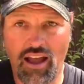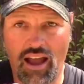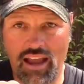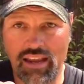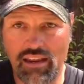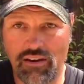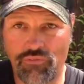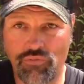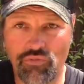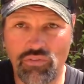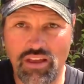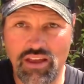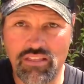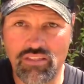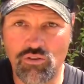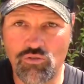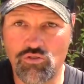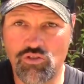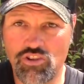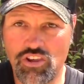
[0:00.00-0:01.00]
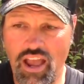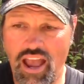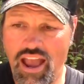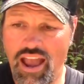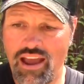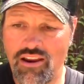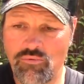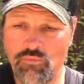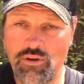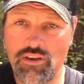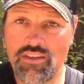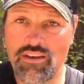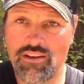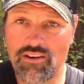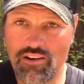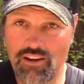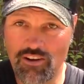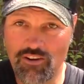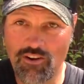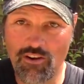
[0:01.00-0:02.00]
I can fillet those shad with
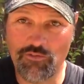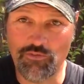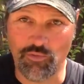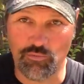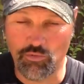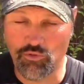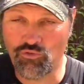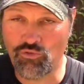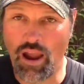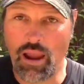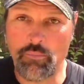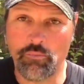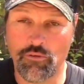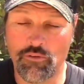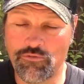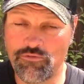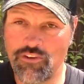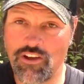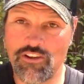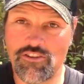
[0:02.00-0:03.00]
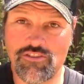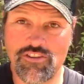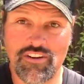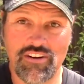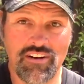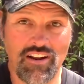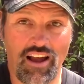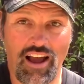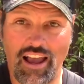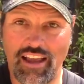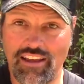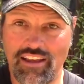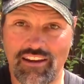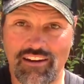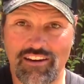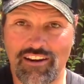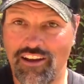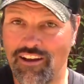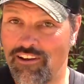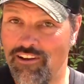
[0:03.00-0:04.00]
it. You know, if I'm striper fishing, I
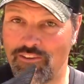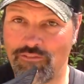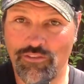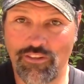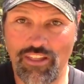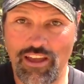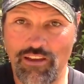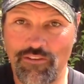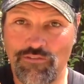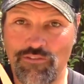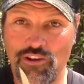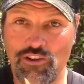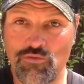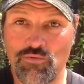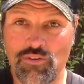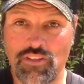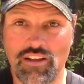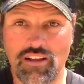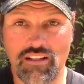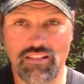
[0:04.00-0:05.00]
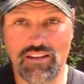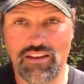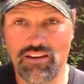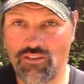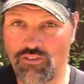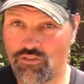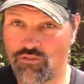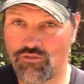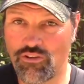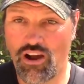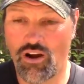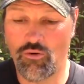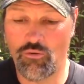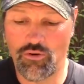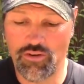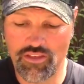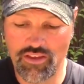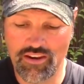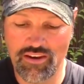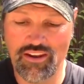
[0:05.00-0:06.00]
can uh, fillet fish with it, clean those trout
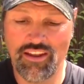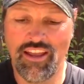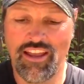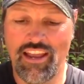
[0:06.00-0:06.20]
with it.